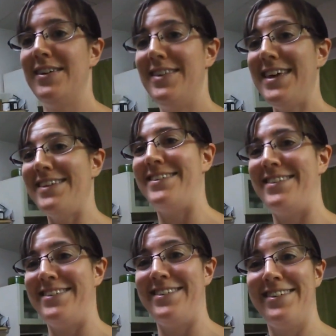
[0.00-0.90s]

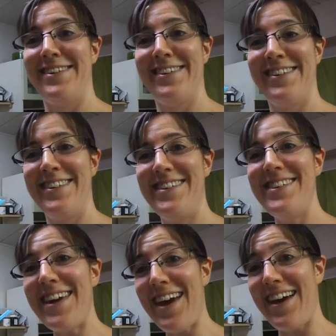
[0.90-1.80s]
this.
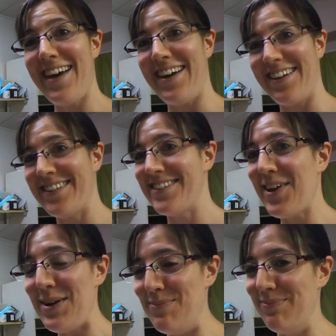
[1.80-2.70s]
Yeah, because
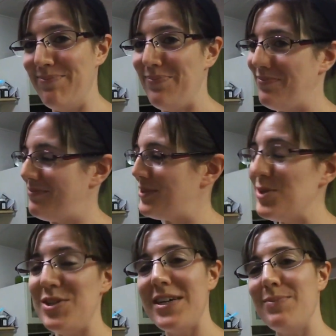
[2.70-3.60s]
I'm
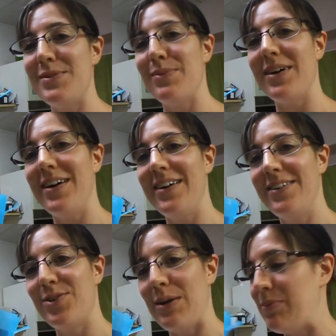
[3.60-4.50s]
too cheap to buy a
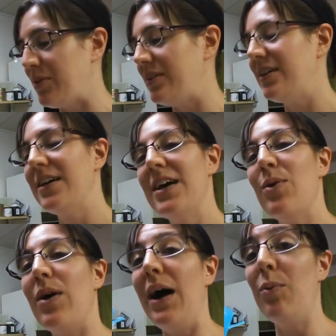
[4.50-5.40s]
tripod.
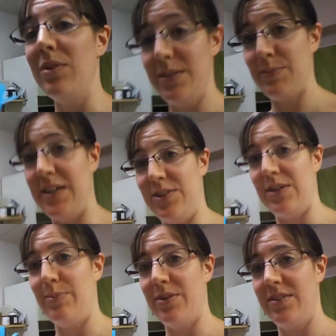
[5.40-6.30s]
Well, I want to buy a
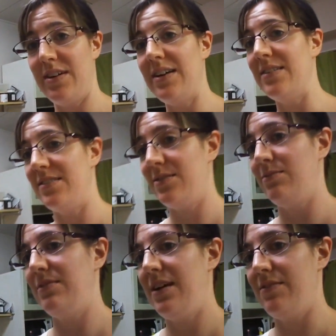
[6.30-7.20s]
tripod. I just
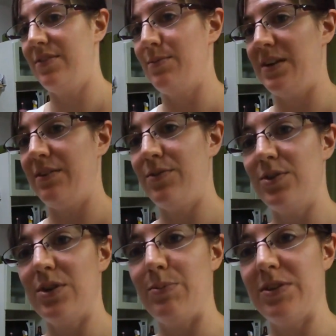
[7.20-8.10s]
don't have the money for a
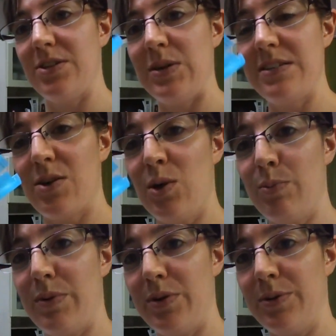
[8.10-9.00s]
tripod. So here's a
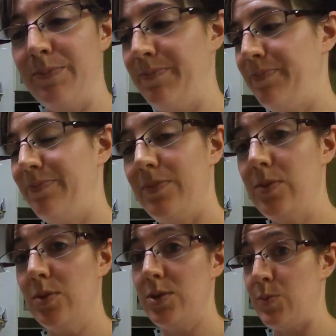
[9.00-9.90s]
Coke bottle.
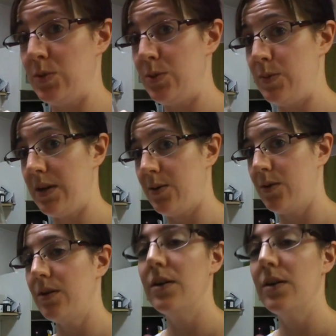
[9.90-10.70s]
Not sponsored by Coke.